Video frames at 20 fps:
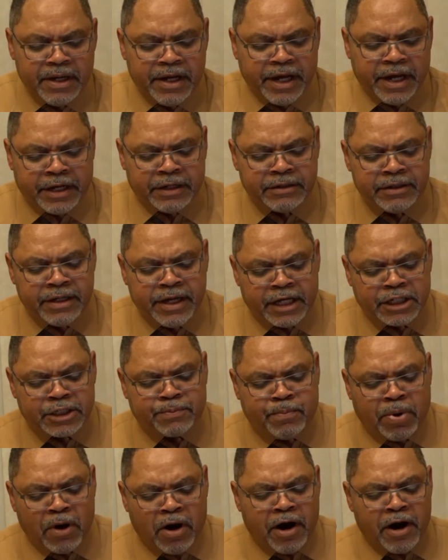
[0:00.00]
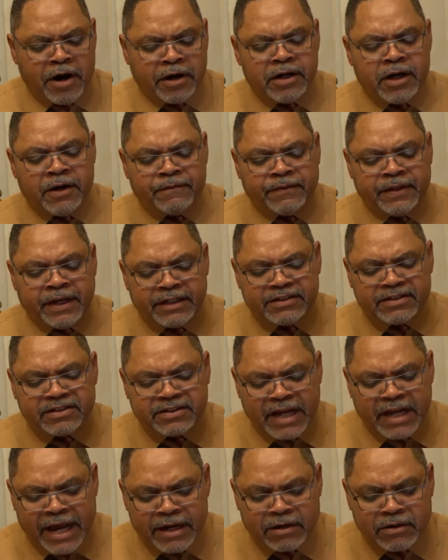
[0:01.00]
And as part of that
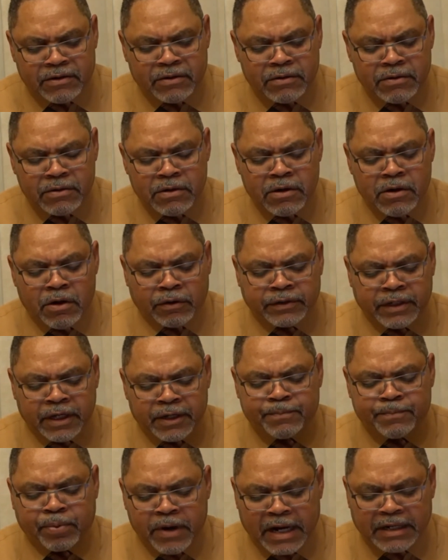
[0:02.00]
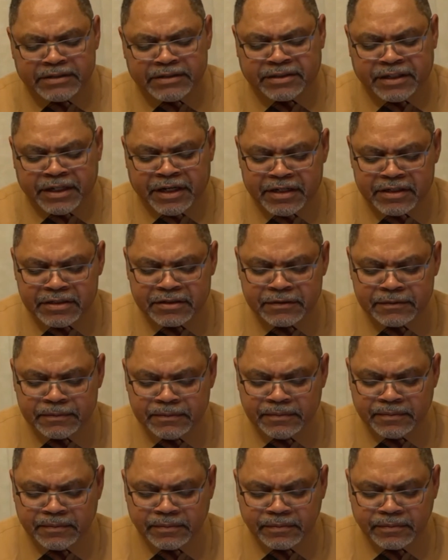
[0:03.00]
cycle or that process,
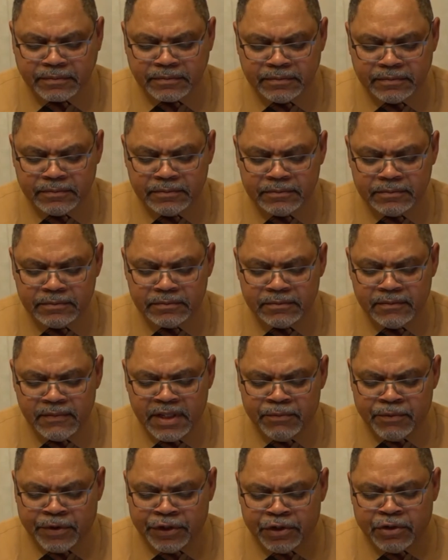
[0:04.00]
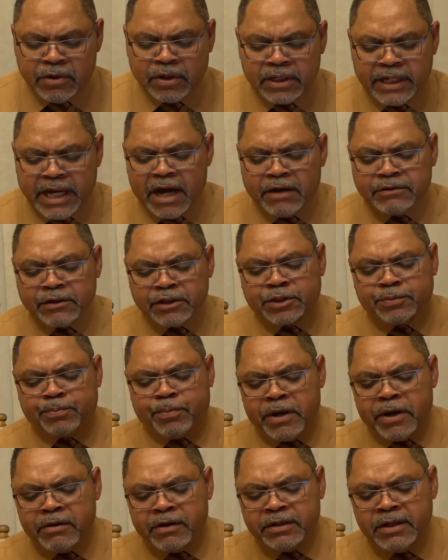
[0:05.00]
when you allow the
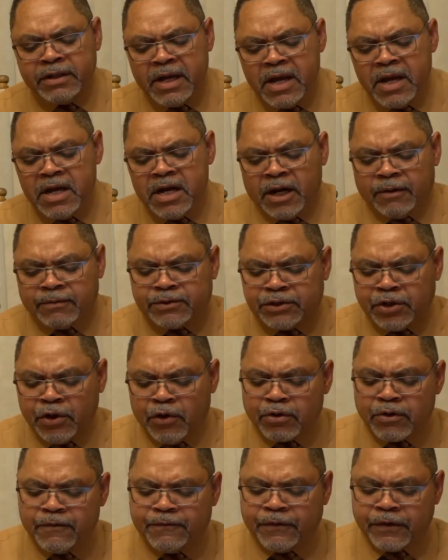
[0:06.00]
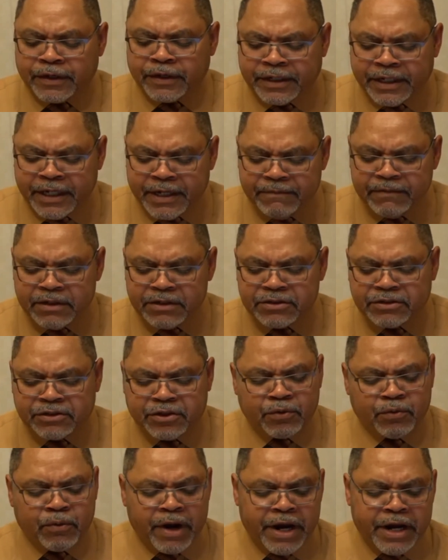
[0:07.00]
spirit of total forgiveness
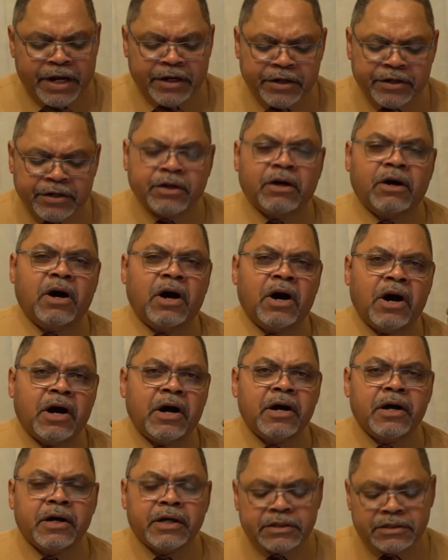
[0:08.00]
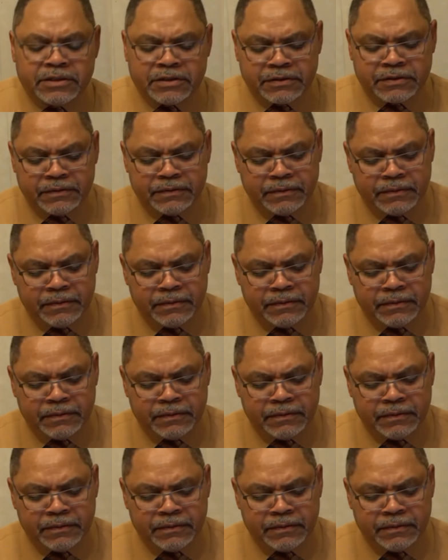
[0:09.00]
to reign in your hearts,